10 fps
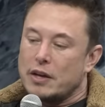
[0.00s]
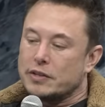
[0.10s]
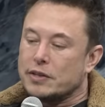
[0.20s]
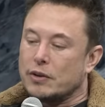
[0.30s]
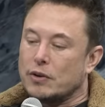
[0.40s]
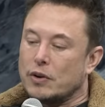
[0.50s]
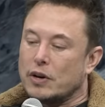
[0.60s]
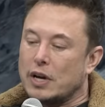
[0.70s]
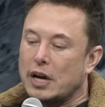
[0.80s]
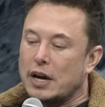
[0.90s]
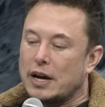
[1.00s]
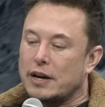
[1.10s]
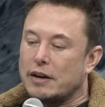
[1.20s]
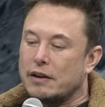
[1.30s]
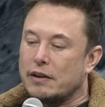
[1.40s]
so
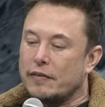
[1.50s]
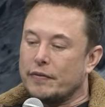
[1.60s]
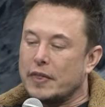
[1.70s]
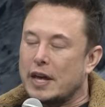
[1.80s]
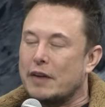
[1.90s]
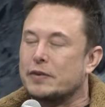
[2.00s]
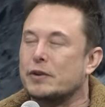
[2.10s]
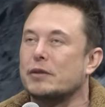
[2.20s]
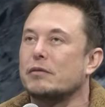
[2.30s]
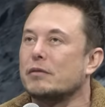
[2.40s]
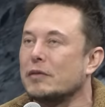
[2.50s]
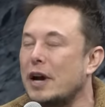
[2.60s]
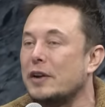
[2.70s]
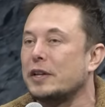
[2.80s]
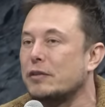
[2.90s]
uh, after
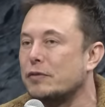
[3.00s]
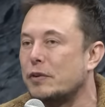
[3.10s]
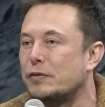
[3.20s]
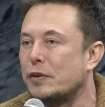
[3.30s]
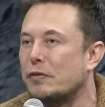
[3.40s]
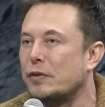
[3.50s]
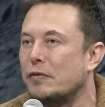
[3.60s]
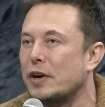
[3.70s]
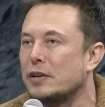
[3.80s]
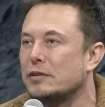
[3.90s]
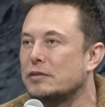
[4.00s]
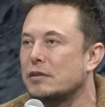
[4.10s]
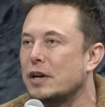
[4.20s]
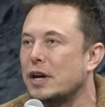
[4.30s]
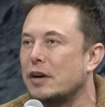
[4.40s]
hounding them for, for, for
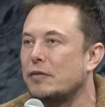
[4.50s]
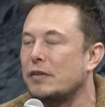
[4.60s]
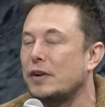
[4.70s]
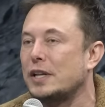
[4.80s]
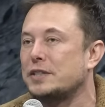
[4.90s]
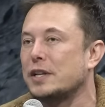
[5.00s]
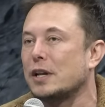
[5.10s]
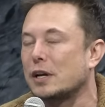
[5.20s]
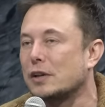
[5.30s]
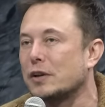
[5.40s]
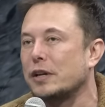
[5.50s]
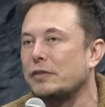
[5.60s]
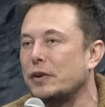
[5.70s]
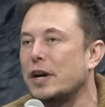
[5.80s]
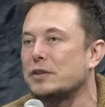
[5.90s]
months, um, I finally said, like, look,
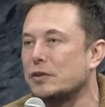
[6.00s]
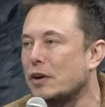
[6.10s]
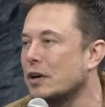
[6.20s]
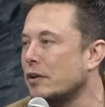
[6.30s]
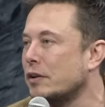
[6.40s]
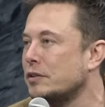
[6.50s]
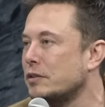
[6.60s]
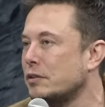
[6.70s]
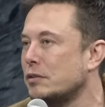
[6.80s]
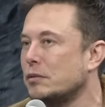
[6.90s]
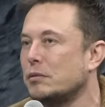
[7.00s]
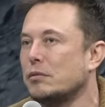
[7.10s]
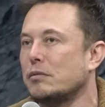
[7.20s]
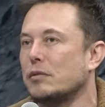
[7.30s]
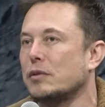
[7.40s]
if you guys are not going to
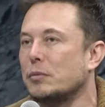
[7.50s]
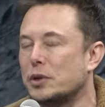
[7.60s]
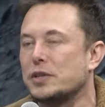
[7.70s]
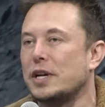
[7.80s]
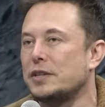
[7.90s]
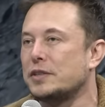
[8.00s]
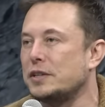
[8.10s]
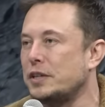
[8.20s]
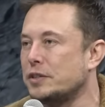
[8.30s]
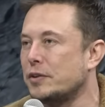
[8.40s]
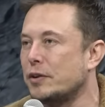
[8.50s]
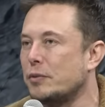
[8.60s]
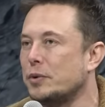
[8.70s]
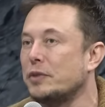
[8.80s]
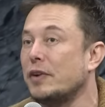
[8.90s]
commercialize the T zero,
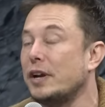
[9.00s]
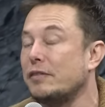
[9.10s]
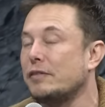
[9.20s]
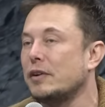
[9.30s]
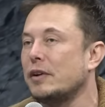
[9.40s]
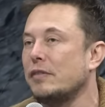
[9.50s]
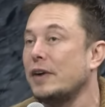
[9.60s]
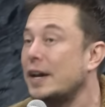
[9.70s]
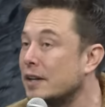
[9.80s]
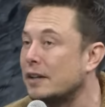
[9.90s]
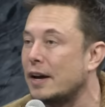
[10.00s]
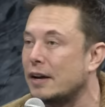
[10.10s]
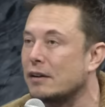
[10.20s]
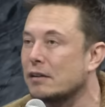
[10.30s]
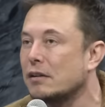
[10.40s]
would you mind if, if I did
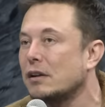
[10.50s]
that?